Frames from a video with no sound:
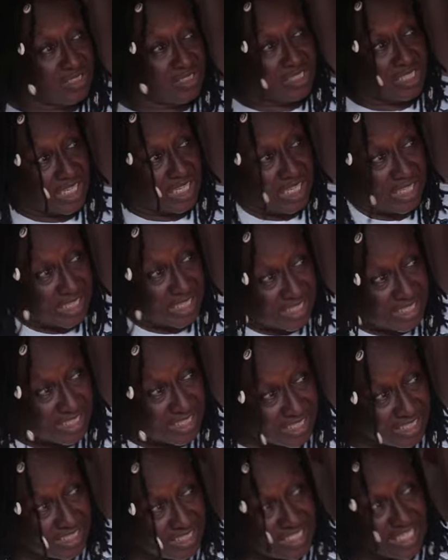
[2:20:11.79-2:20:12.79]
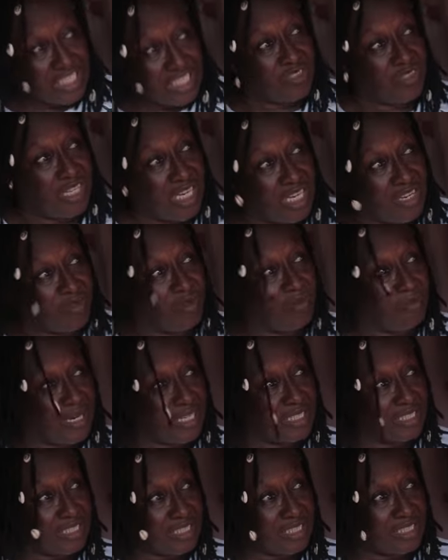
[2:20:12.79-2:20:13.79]
You say, now this one, I ain't gonna
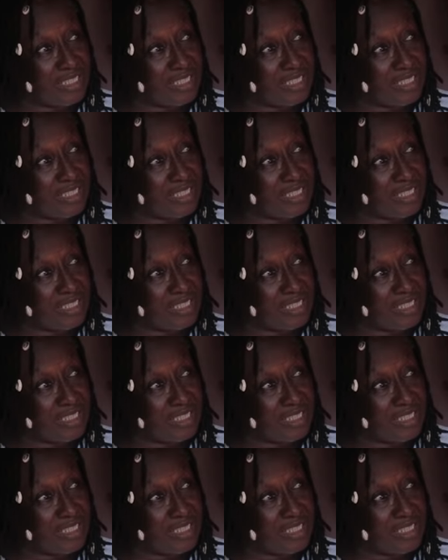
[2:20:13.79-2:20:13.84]
marry.